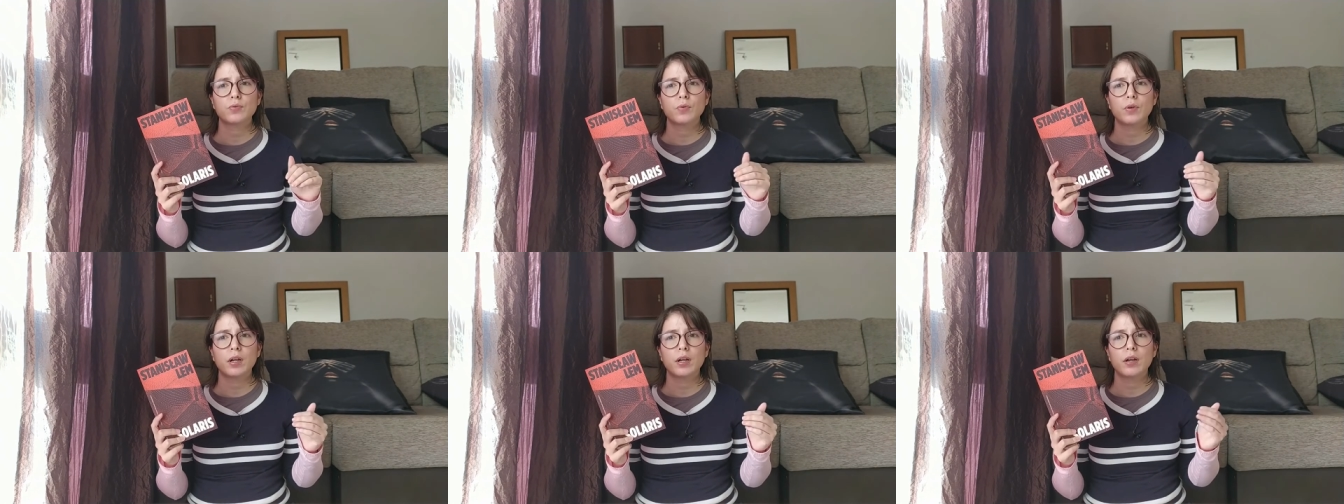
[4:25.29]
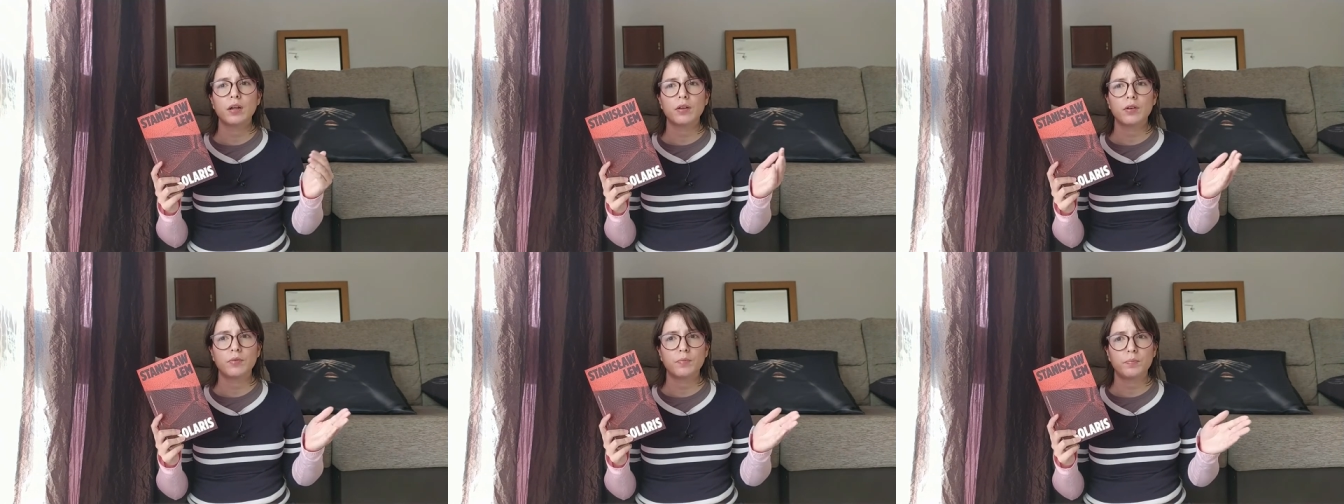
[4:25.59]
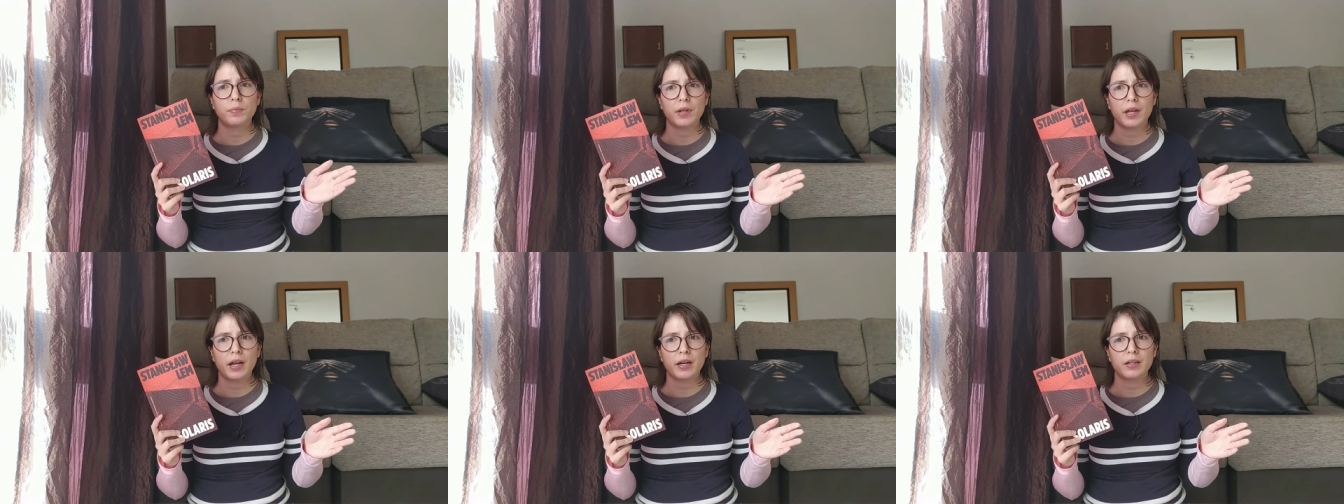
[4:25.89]
to another
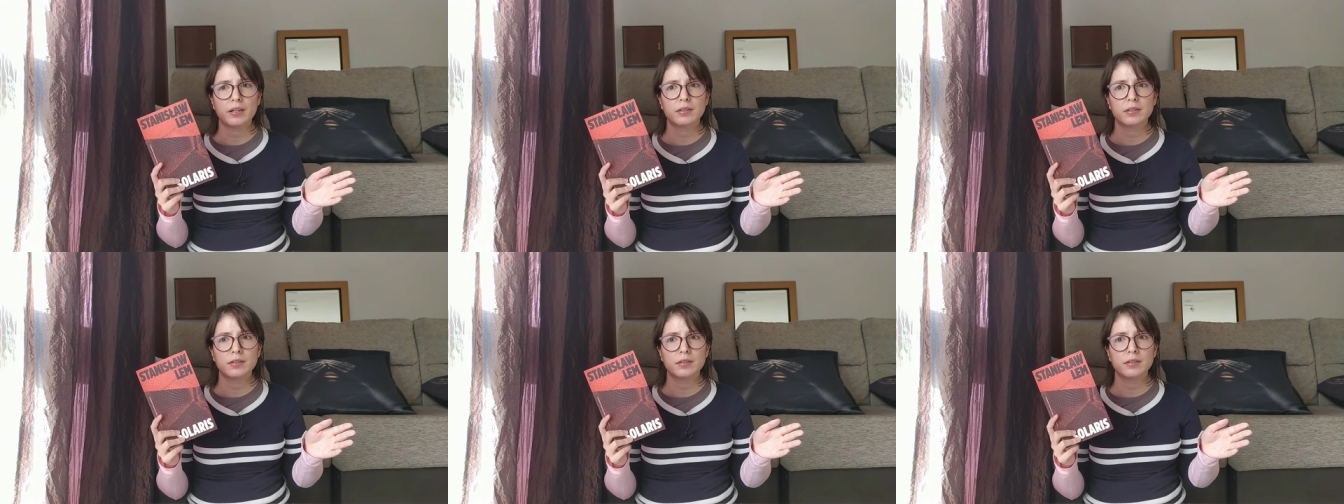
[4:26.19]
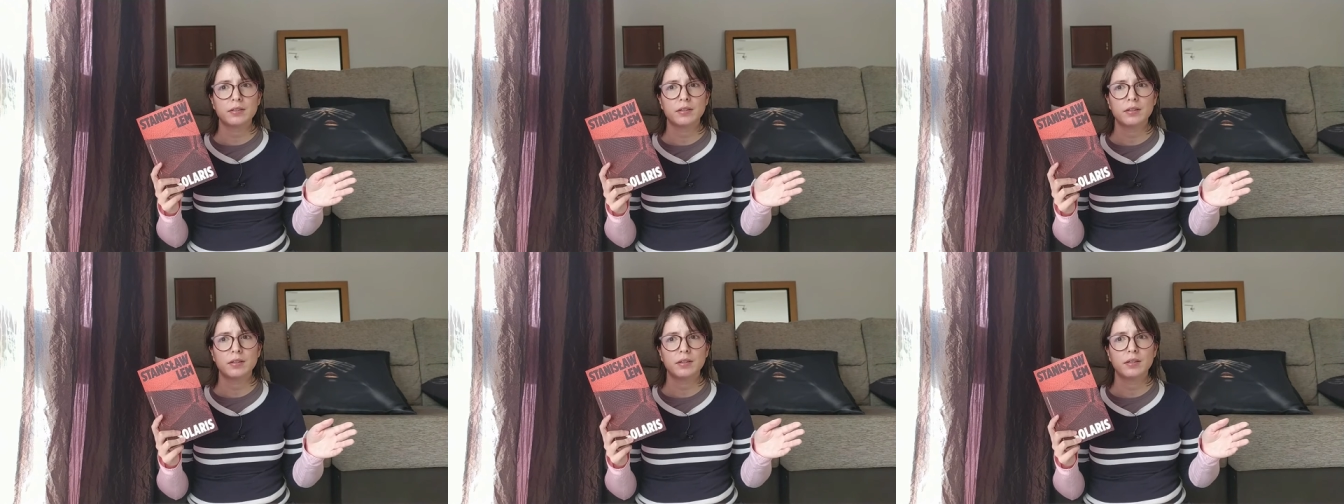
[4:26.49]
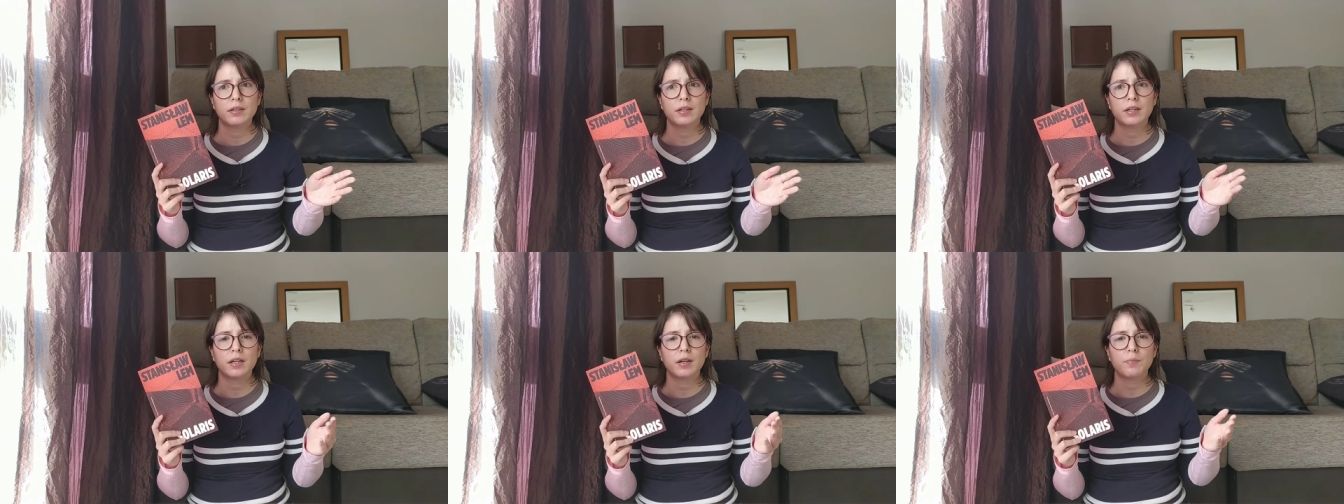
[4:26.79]
planet
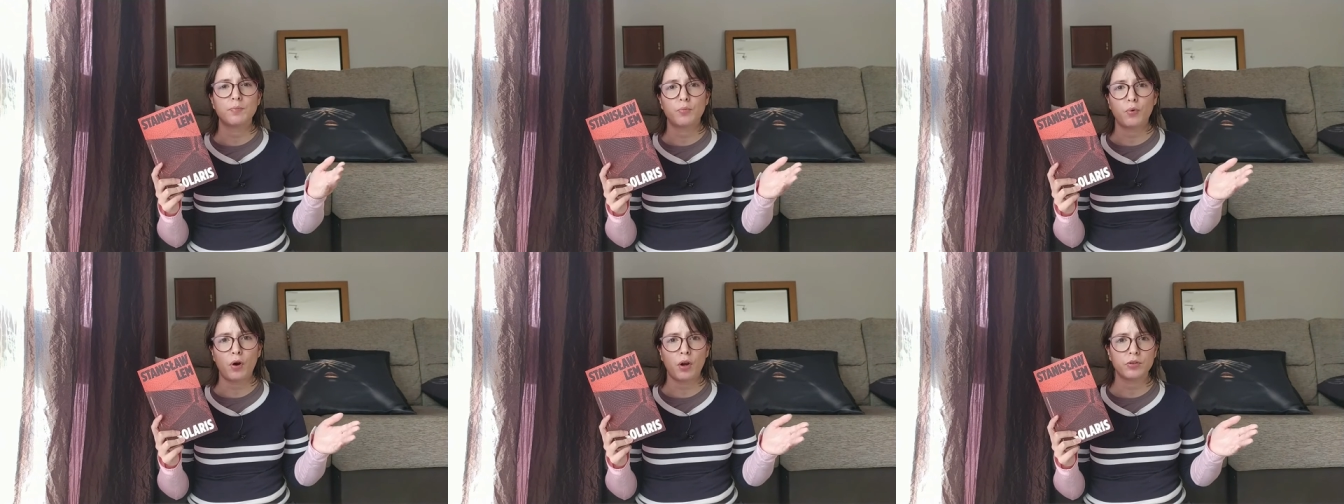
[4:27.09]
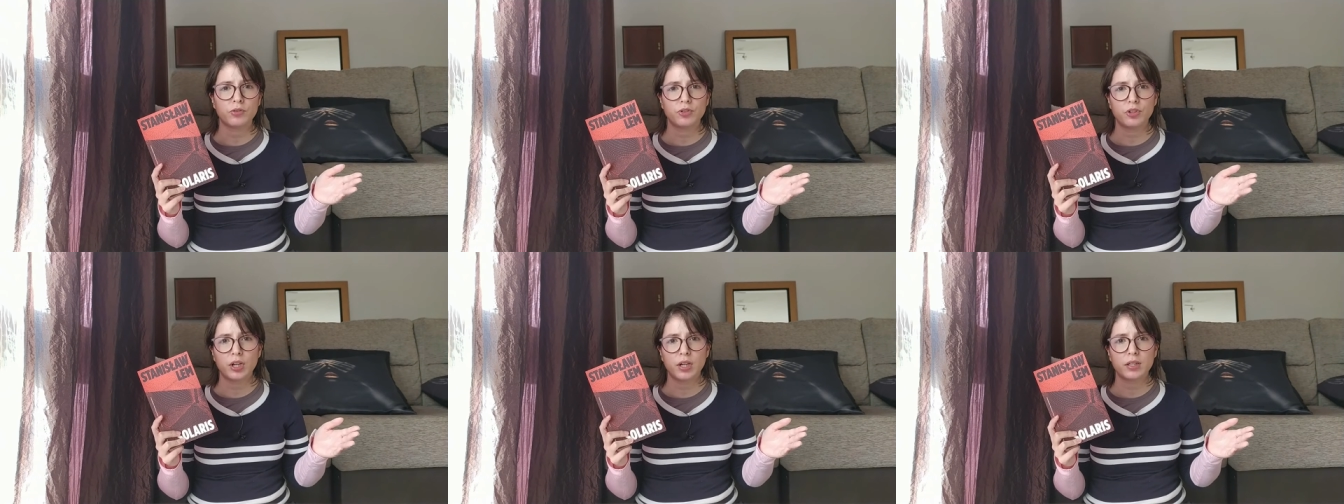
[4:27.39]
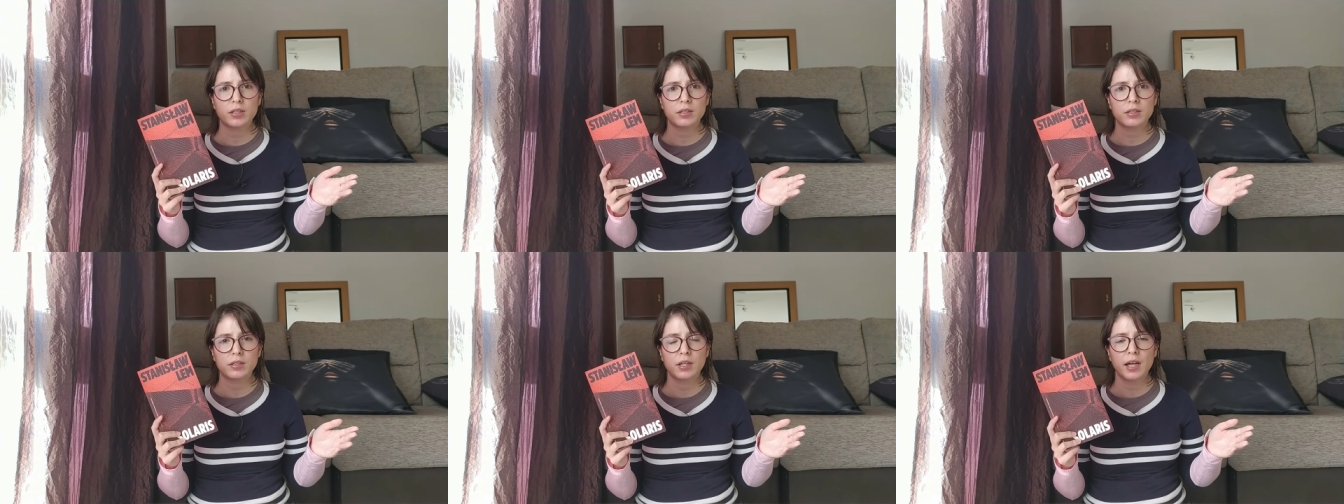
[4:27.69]
in a
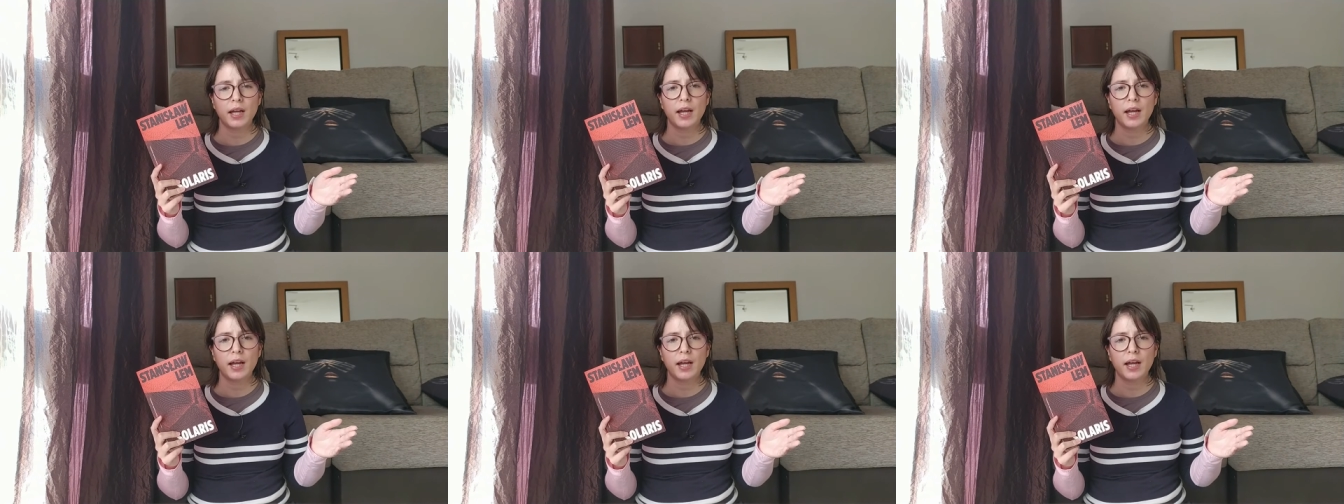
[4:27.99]
project,